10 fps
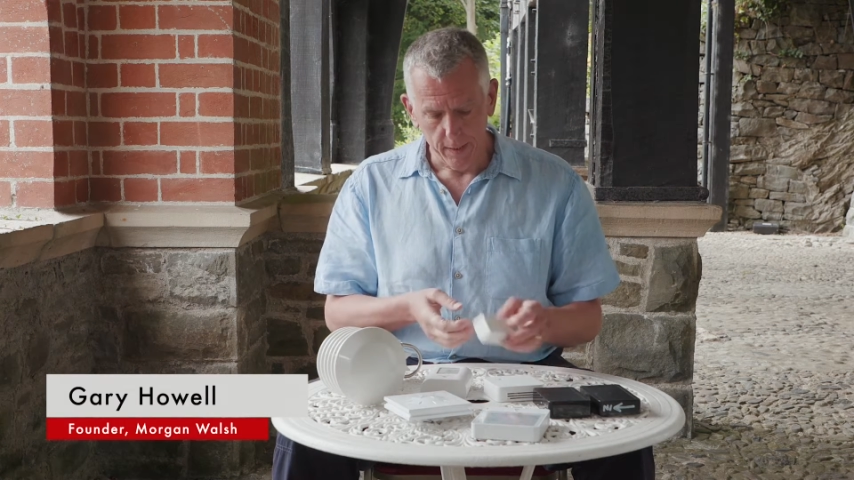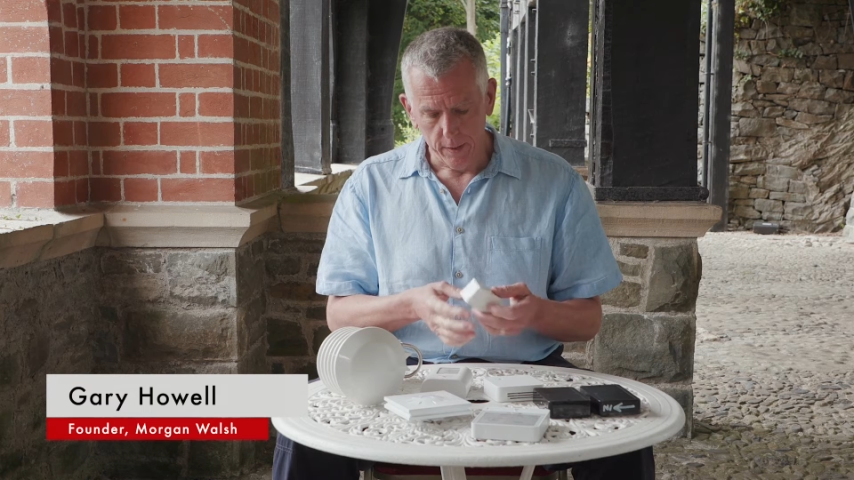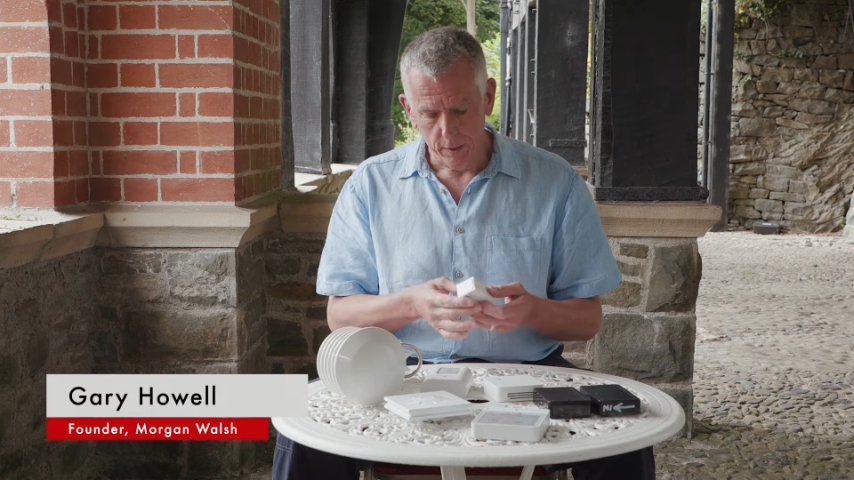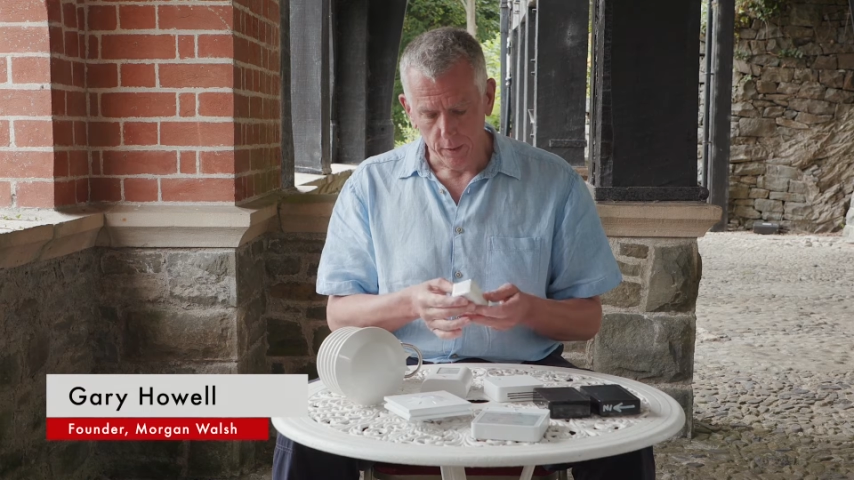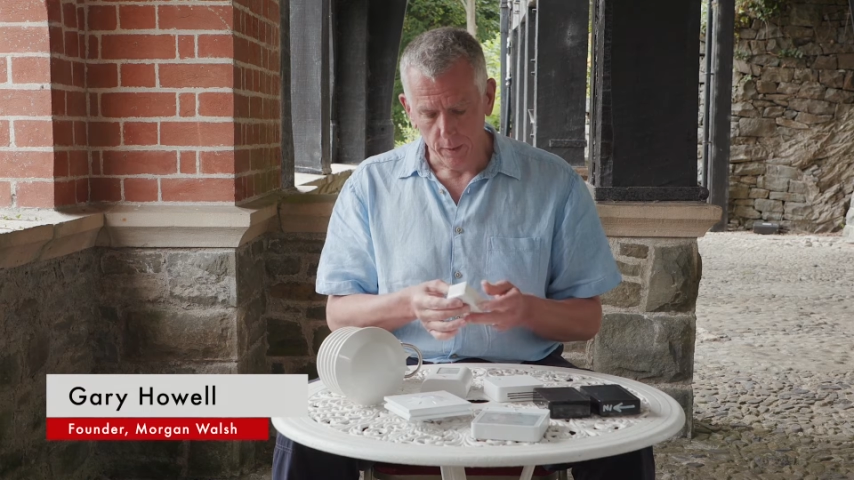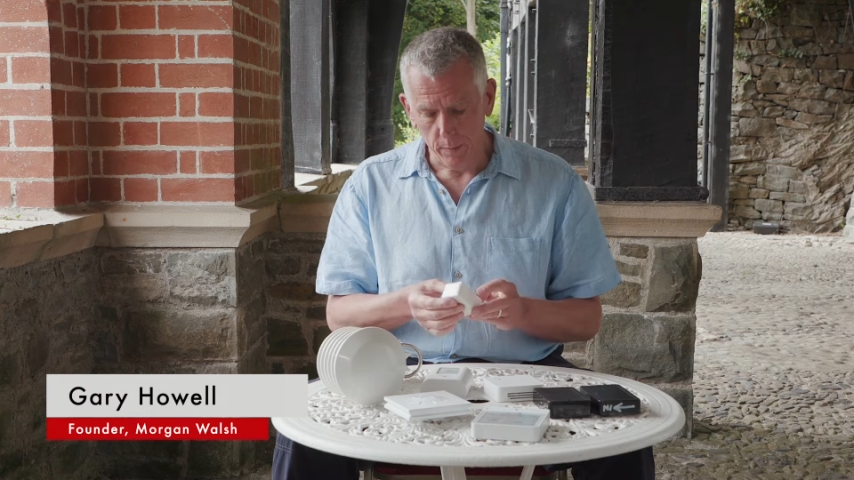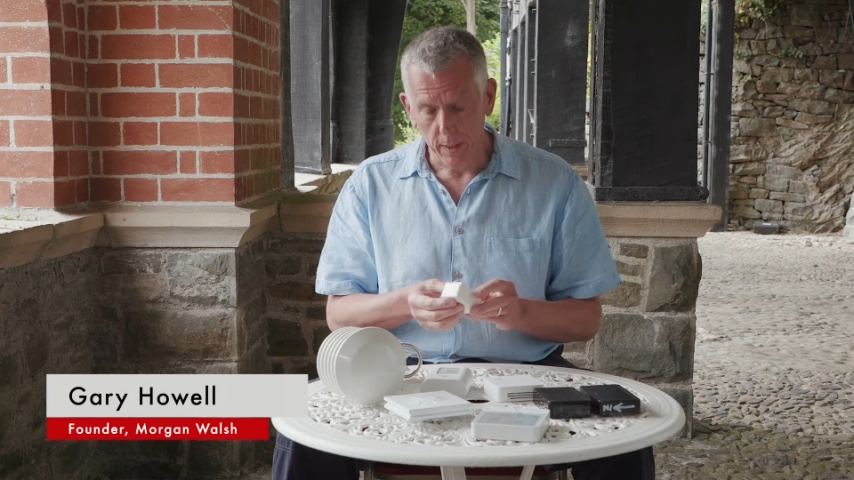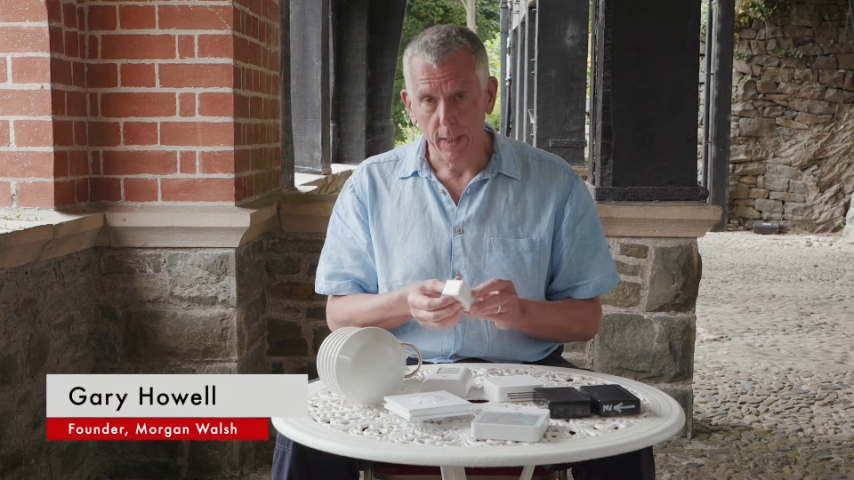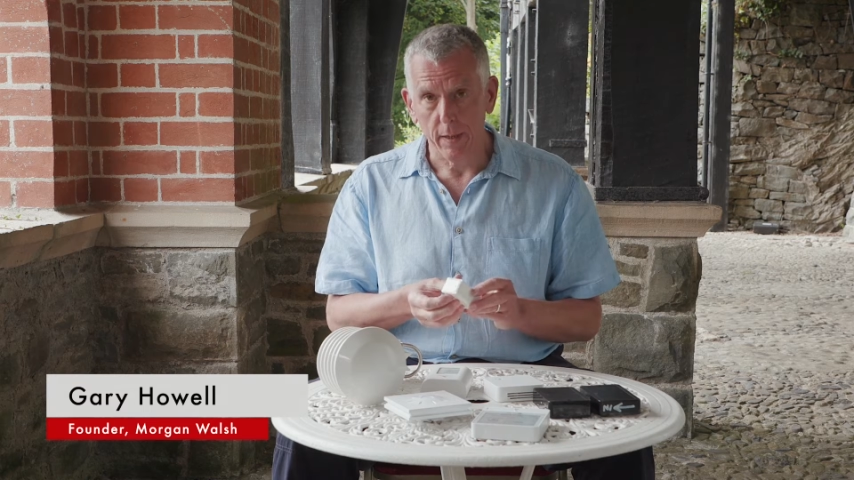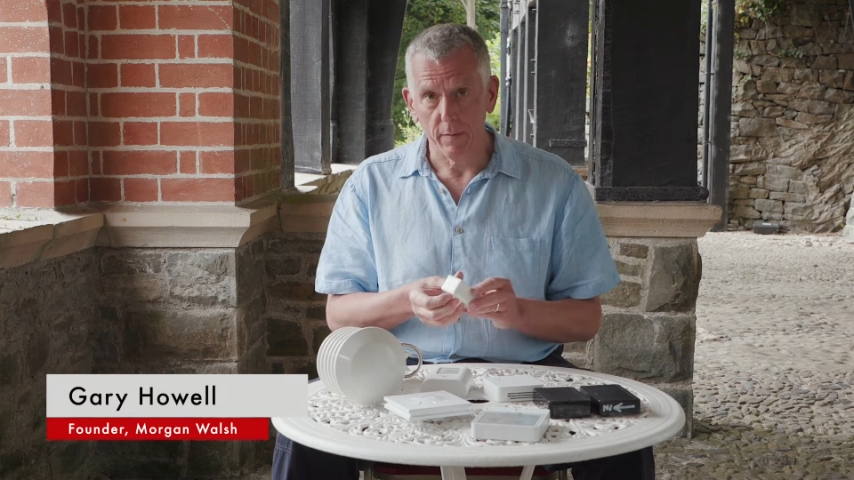So here we
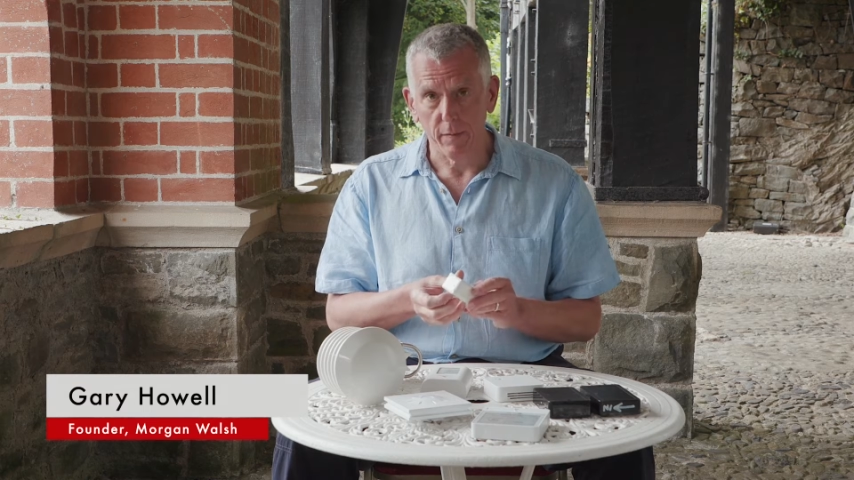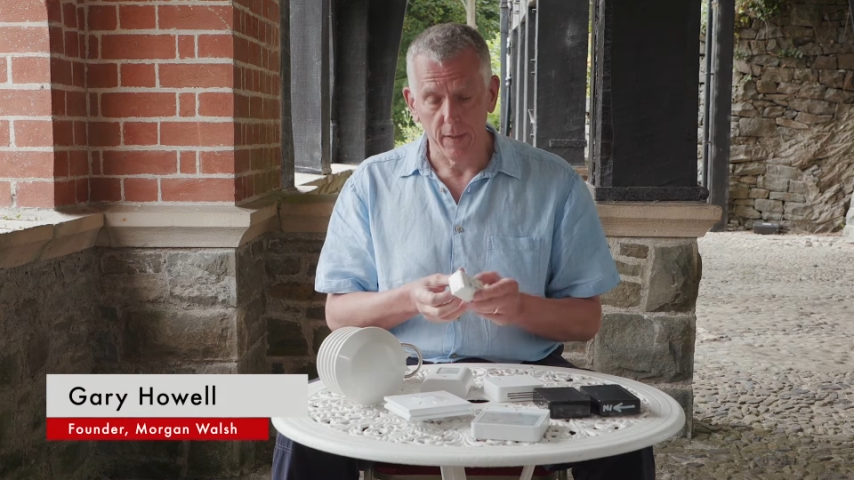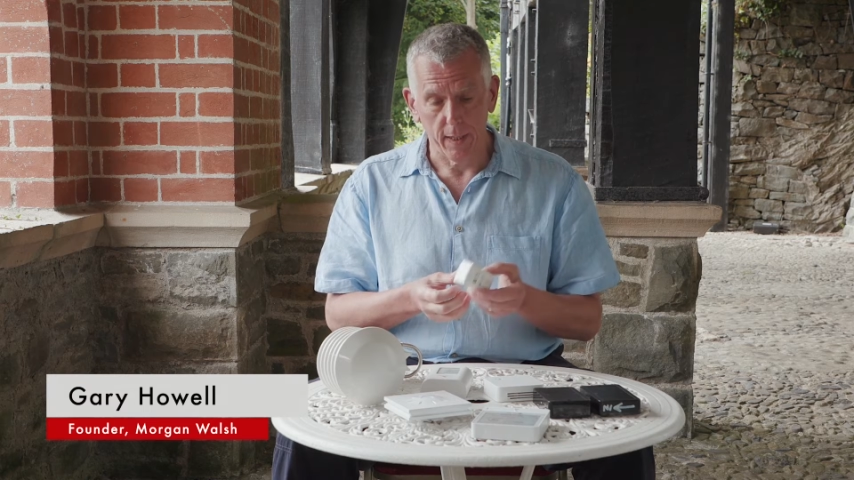have